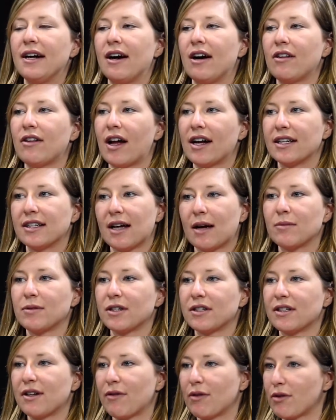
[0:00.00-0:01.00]
A lot of times
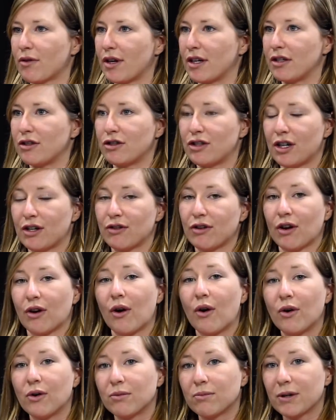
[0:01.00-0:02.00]
our 7th graders shared
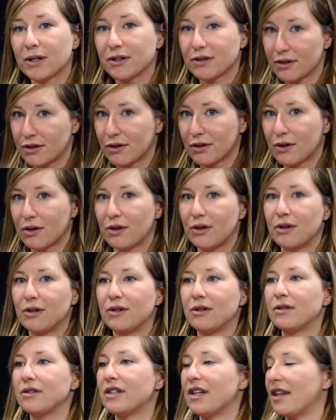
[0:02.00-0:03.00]
their own personal
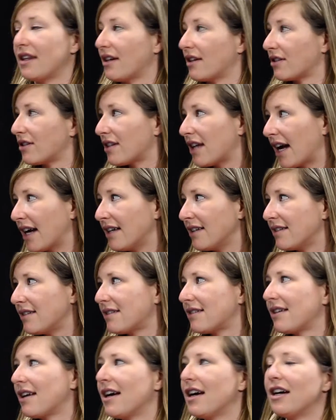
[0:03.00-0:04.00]
goals and their
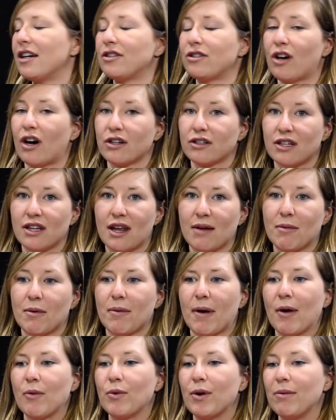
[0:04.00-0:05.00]
sites, talked to them
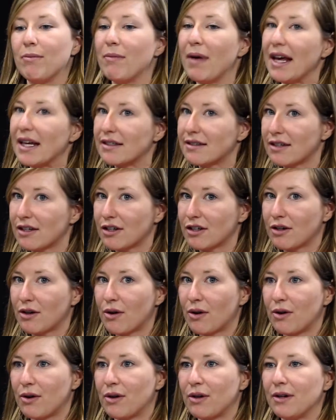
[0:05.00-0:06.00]
about what makes a good
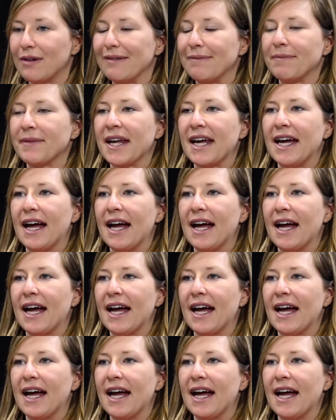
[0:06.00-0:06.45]
goal.